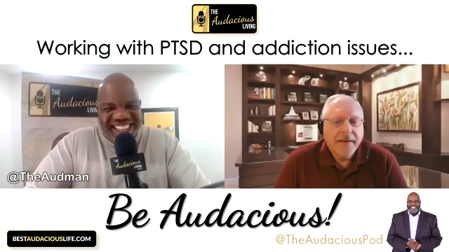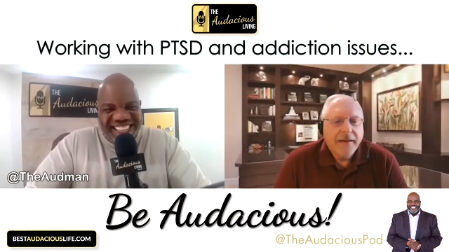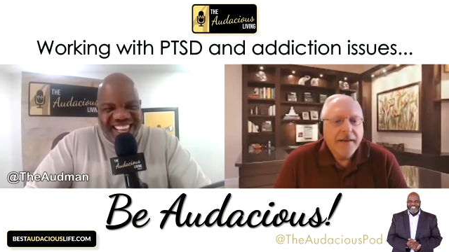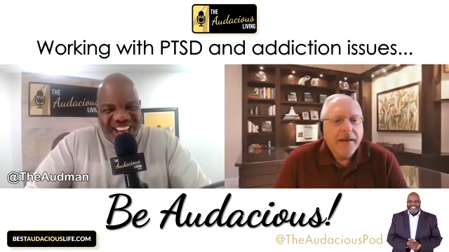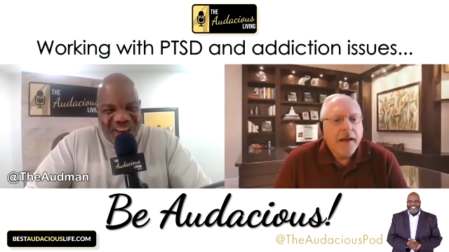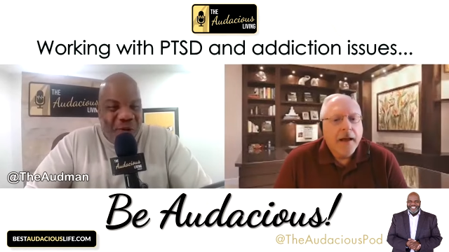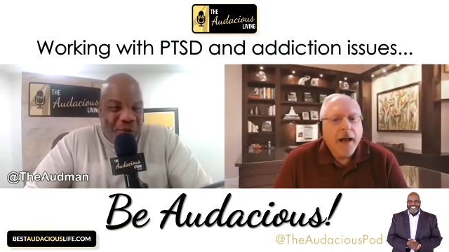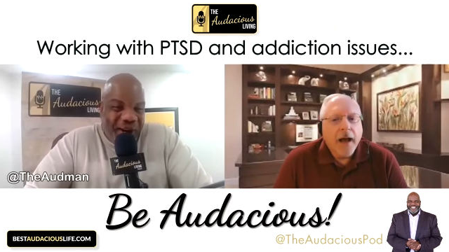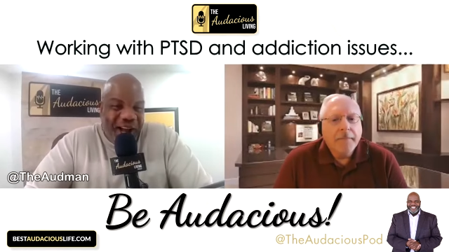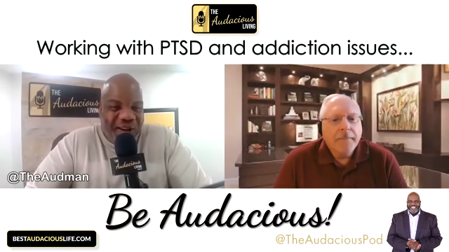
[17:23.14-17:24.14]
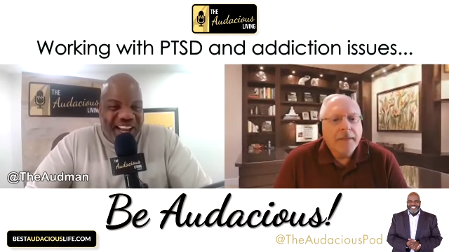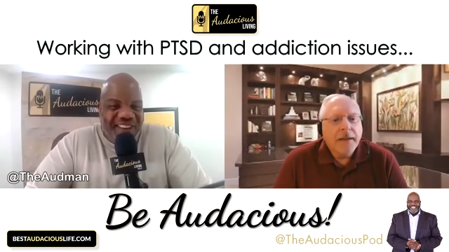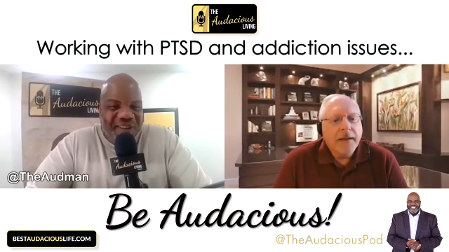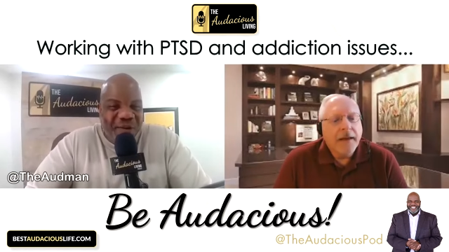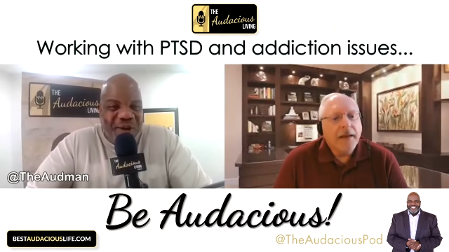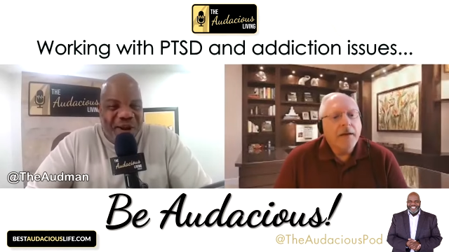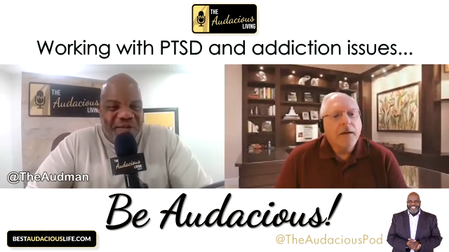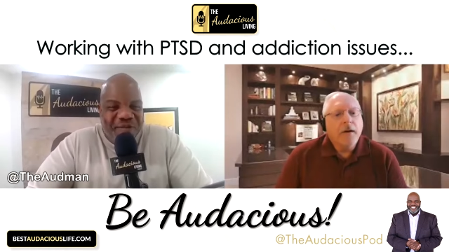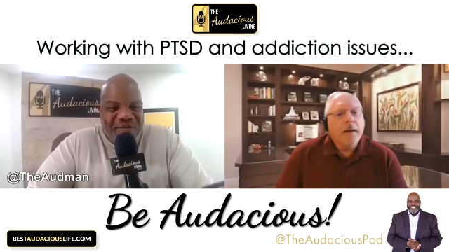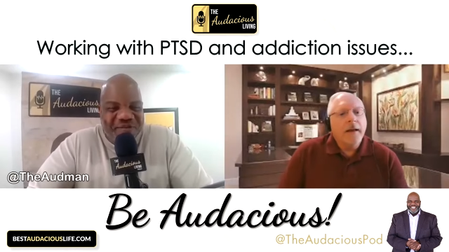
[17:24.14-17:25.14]
Speaker 1: and, and opening um, up, getting open
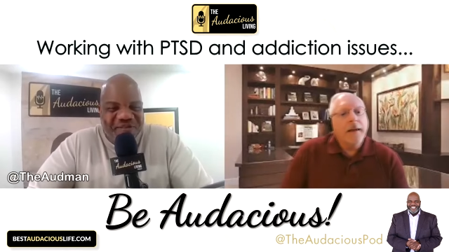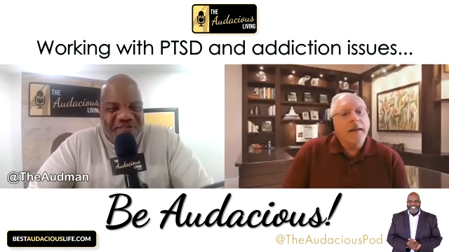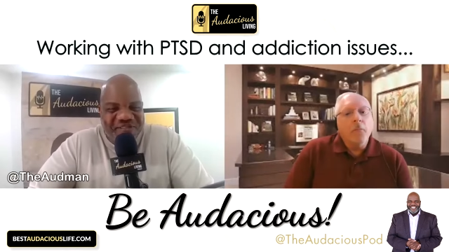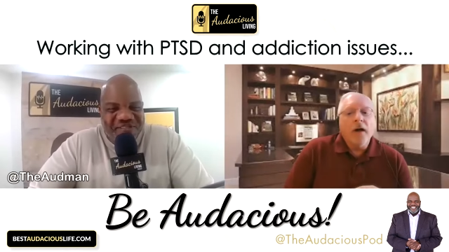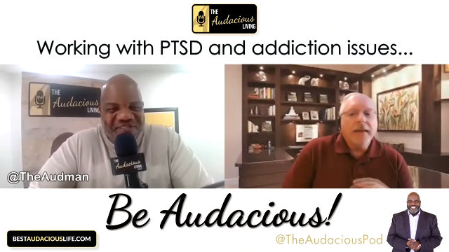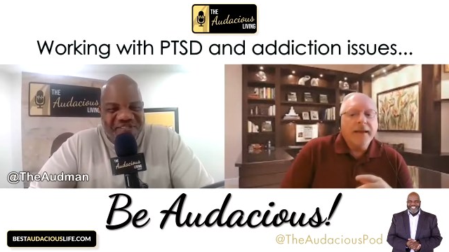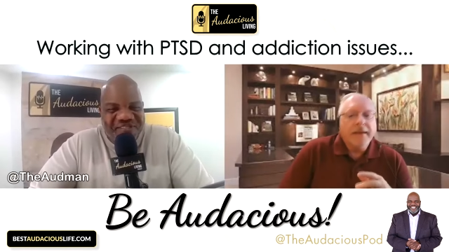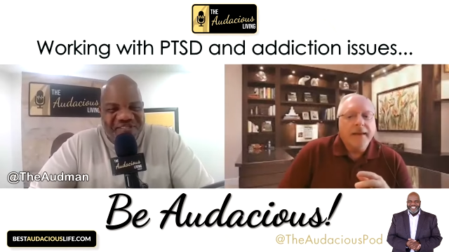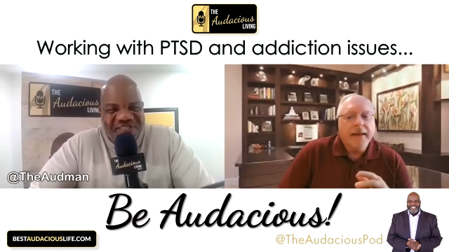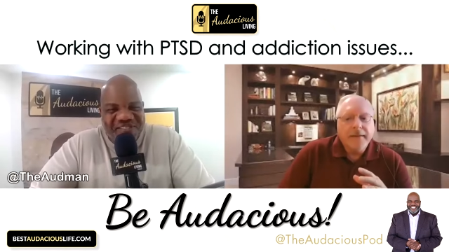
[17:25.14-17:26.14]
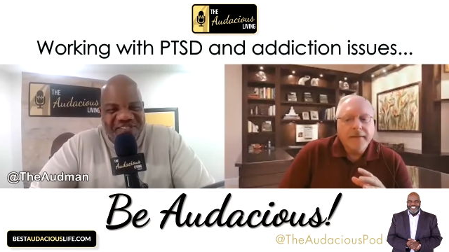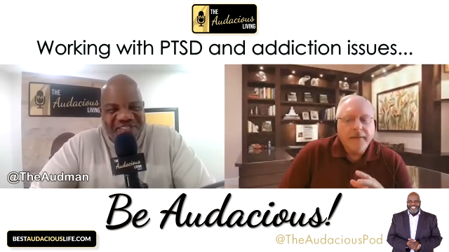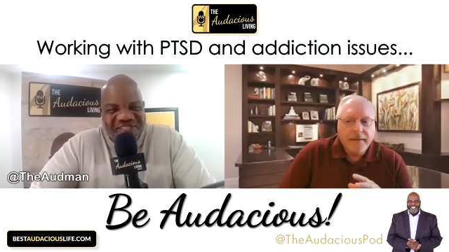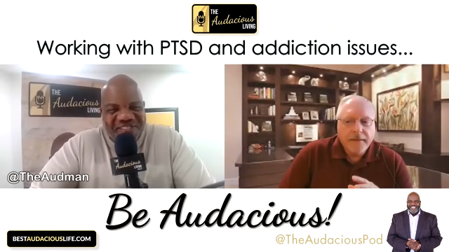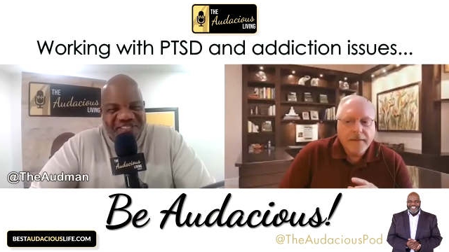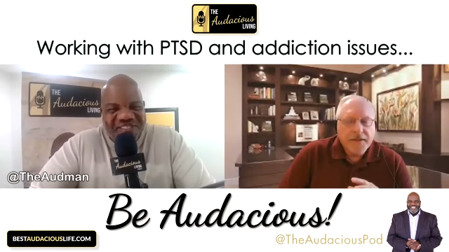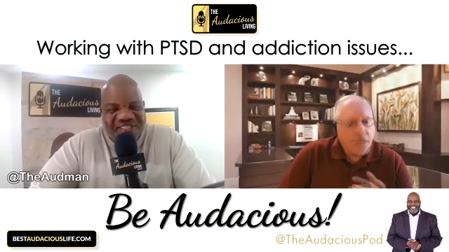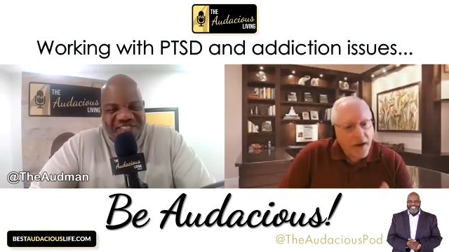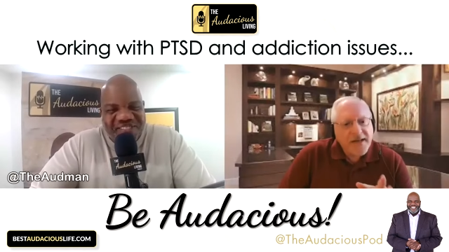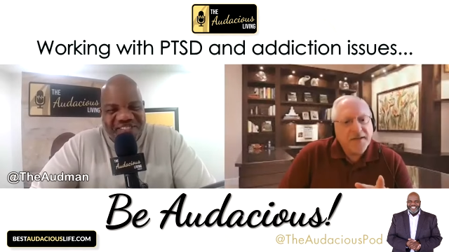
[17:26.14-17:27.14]
up?
Speaker 2: Well, it
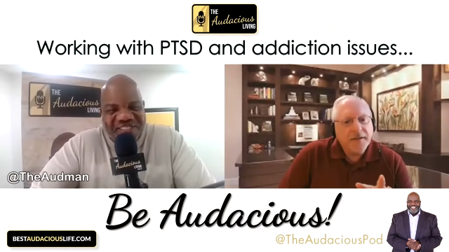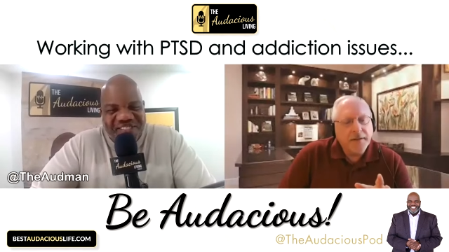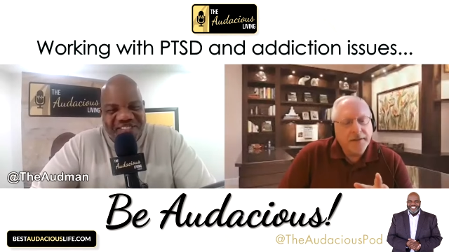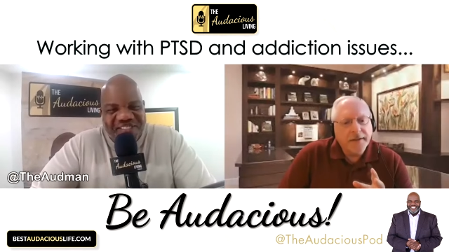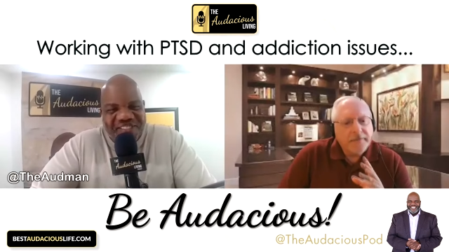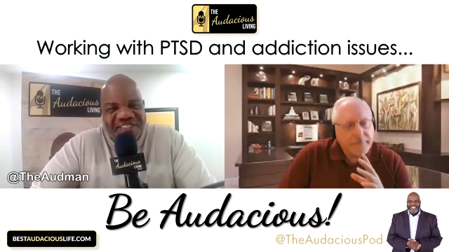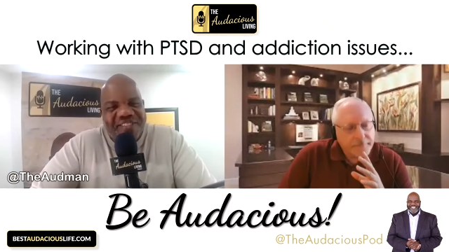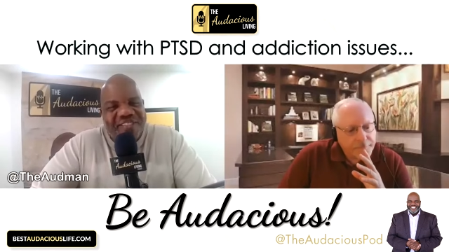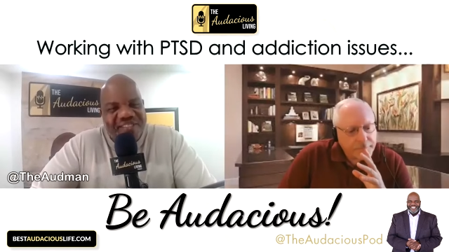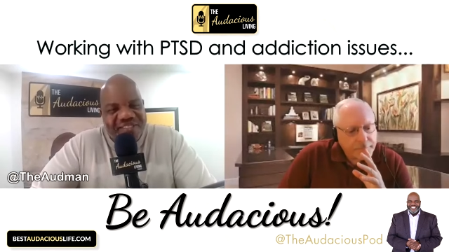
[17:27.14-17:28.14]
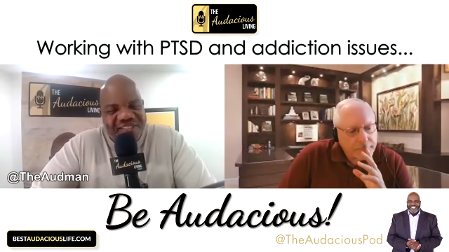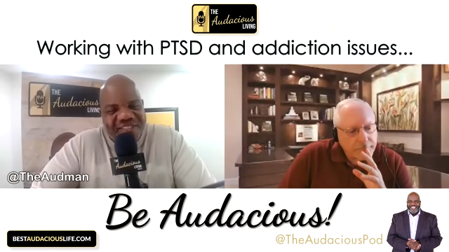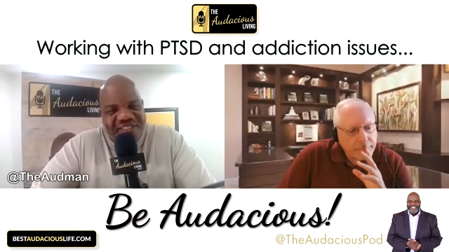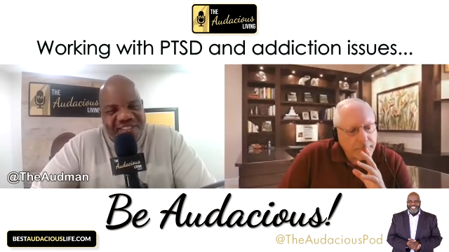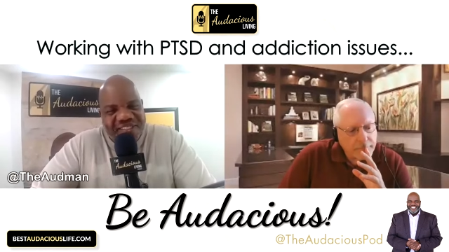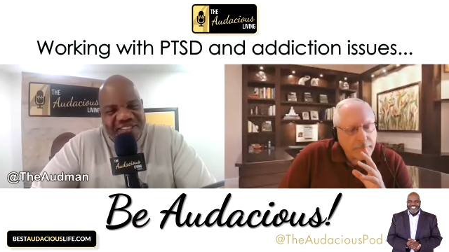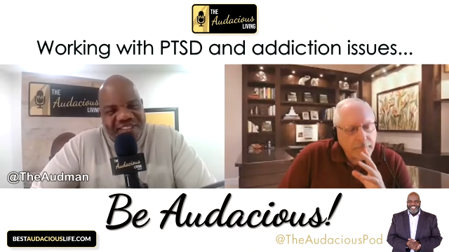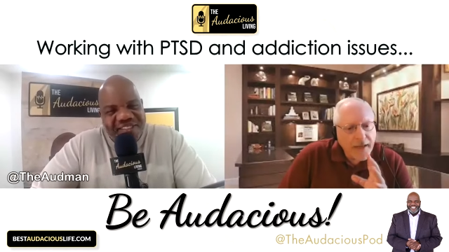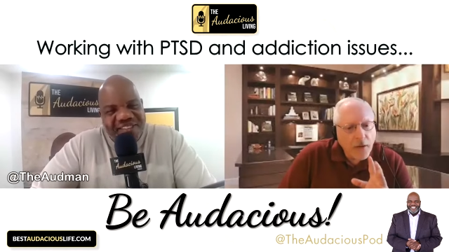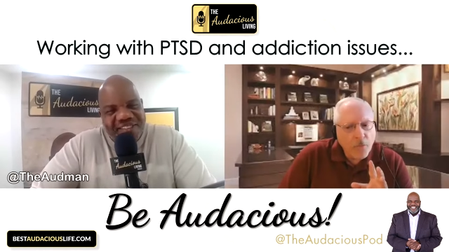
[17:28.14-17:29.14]
surprisingly,
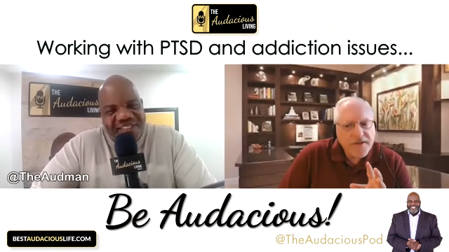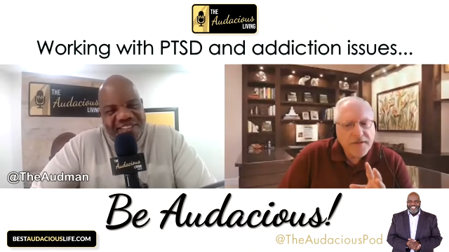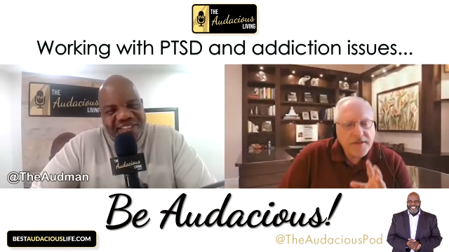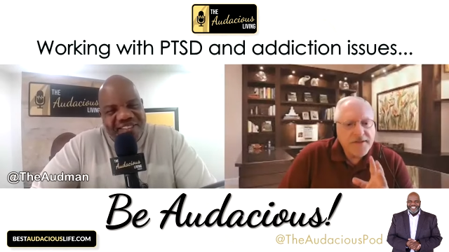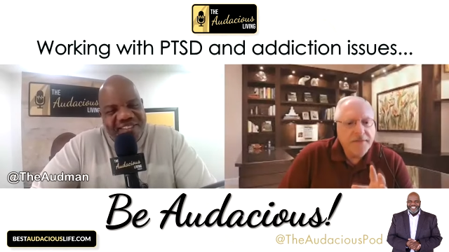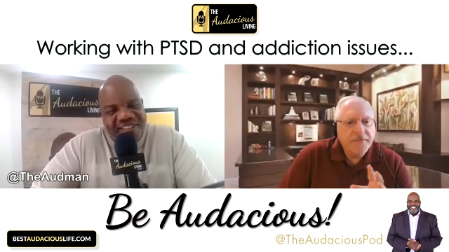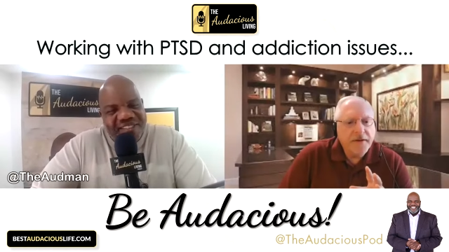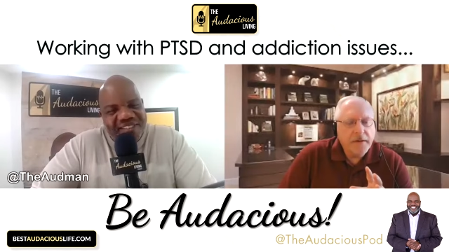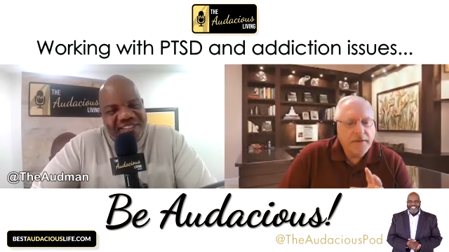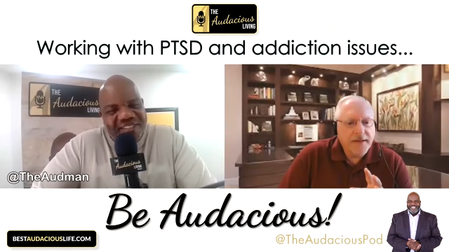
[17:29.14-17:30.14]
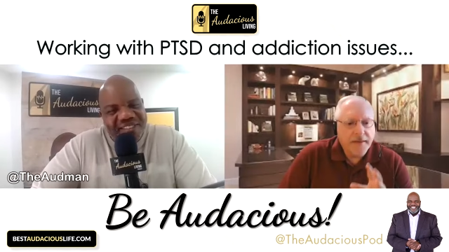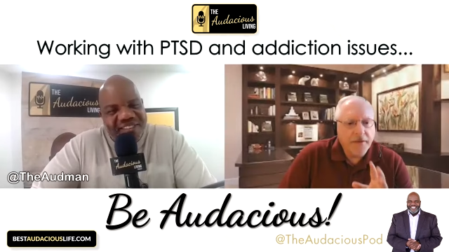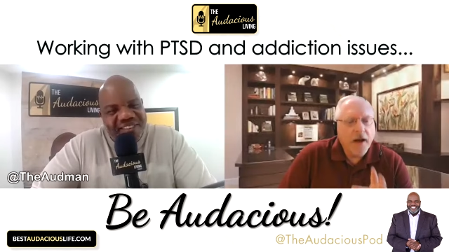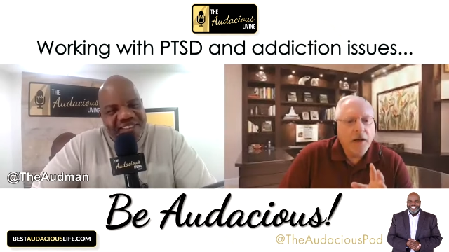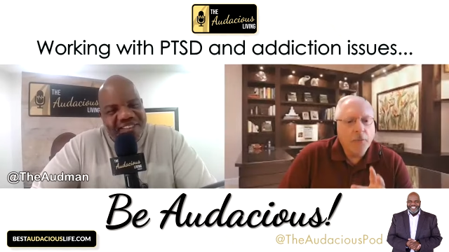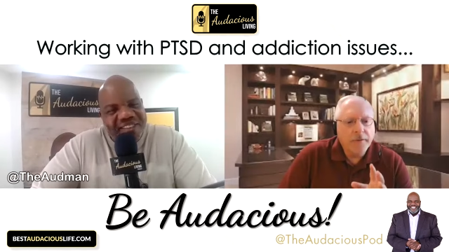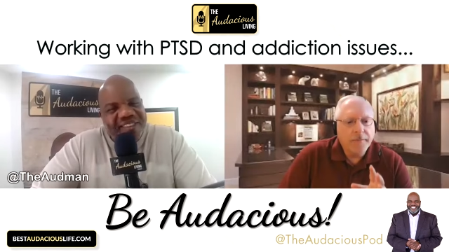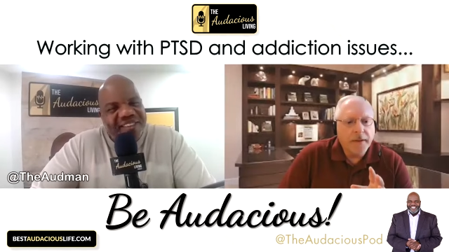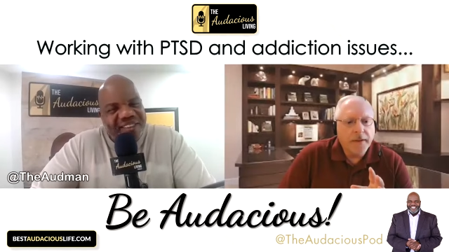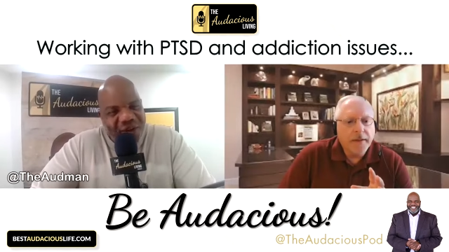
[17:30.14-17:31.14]
it wasn't as difficult as I thought it would be.